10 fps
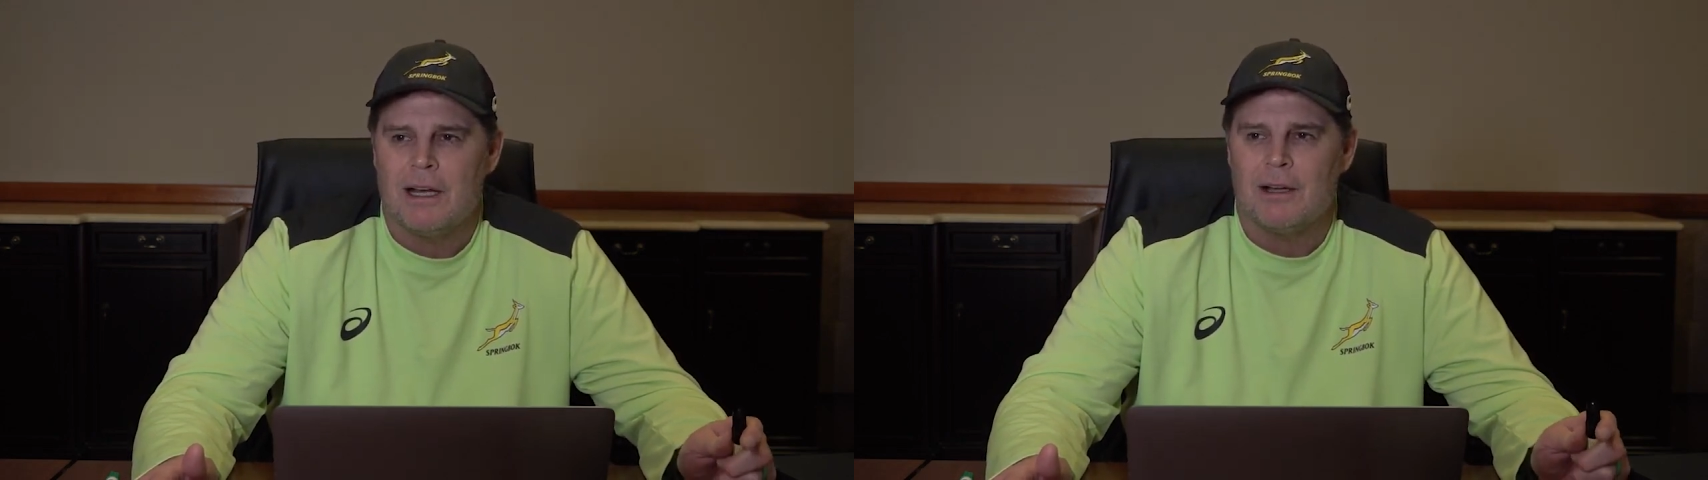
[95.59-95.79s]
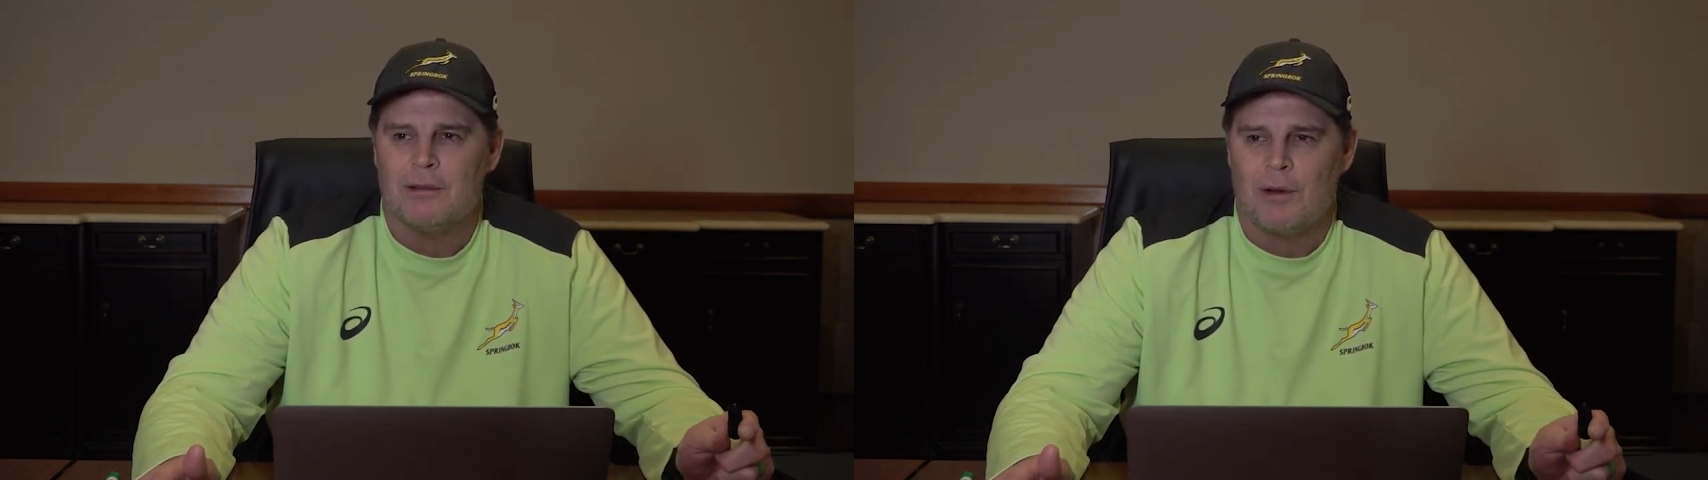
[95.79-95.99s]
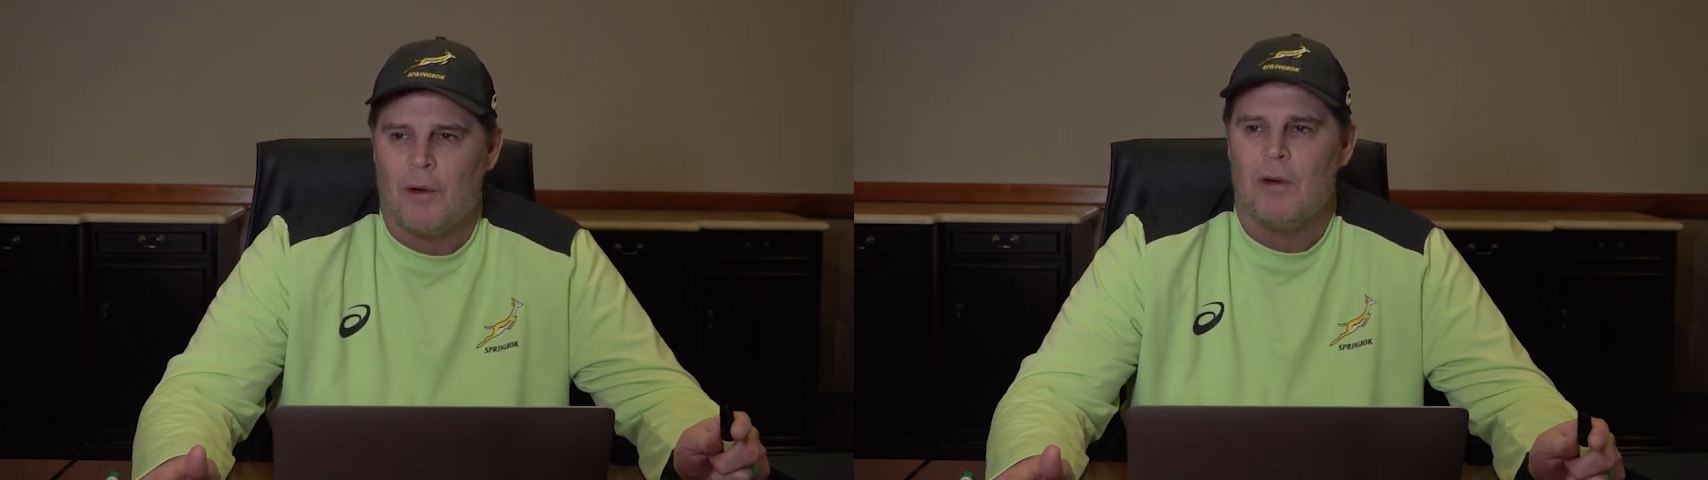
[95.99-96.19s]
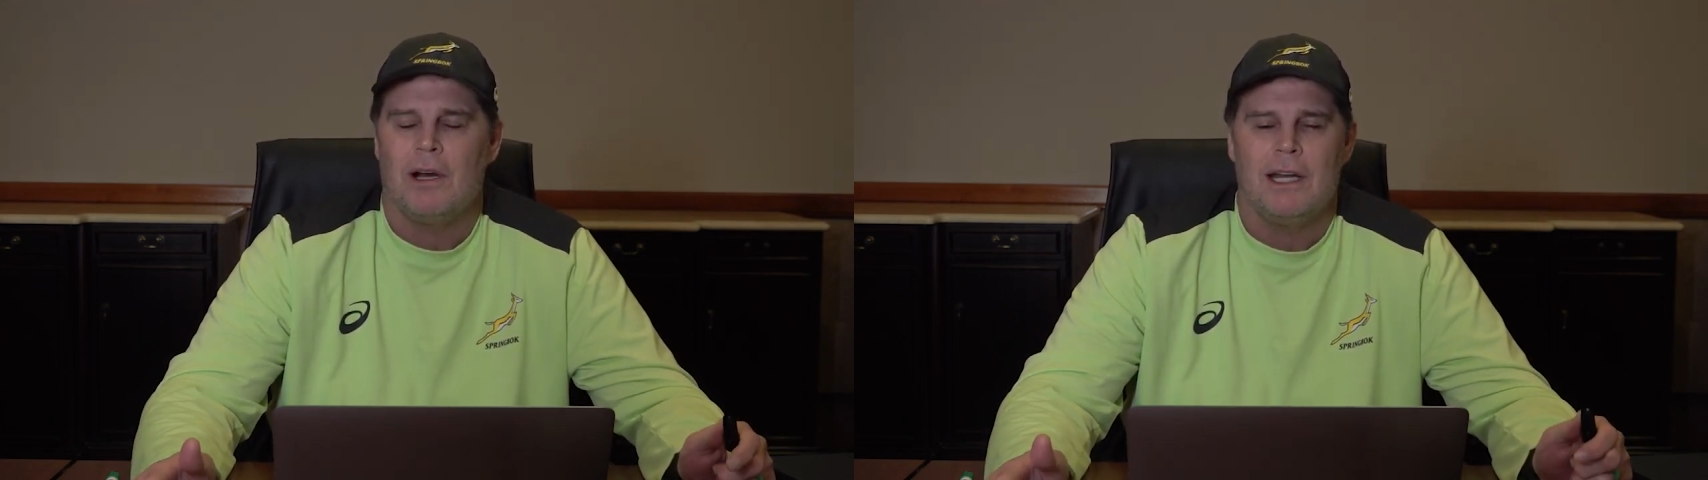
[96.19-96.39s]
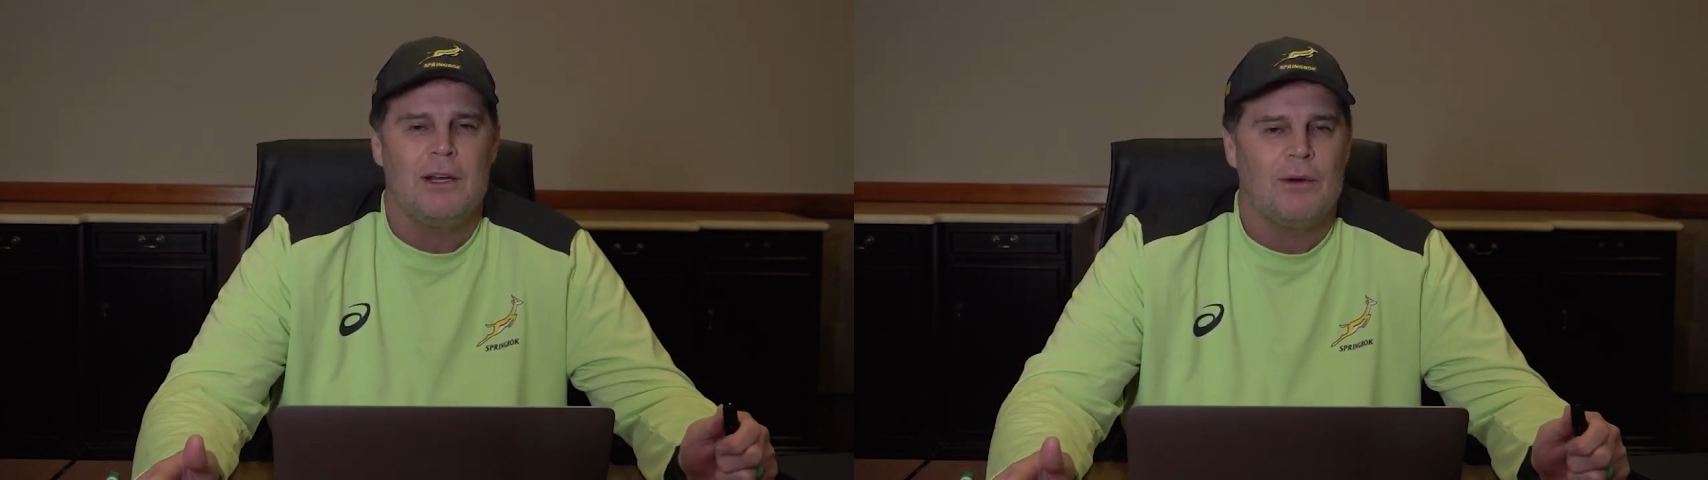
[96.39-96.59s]
out
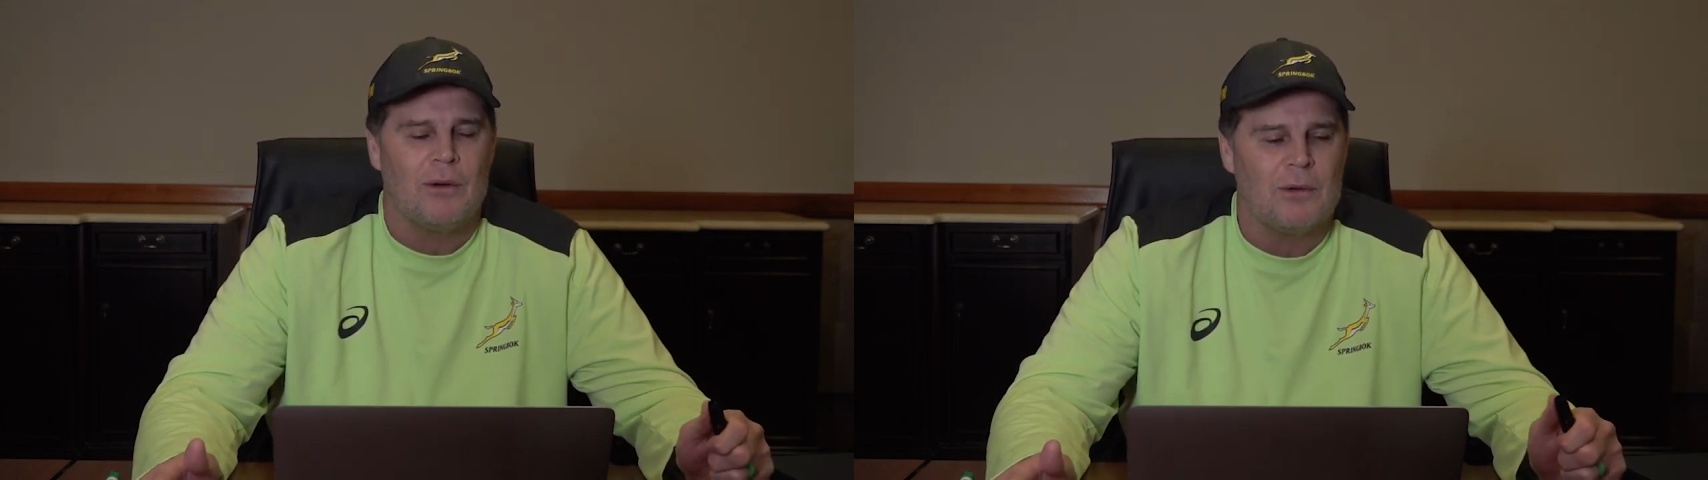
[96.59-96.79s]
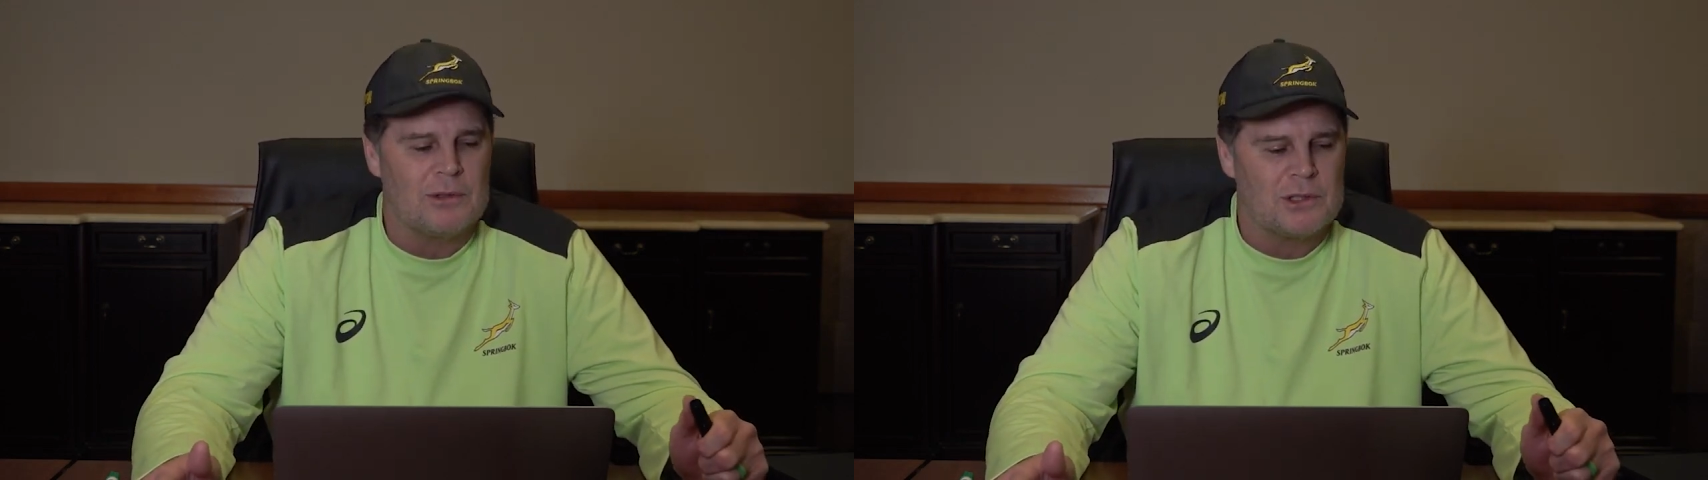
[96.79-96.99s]
wrongly or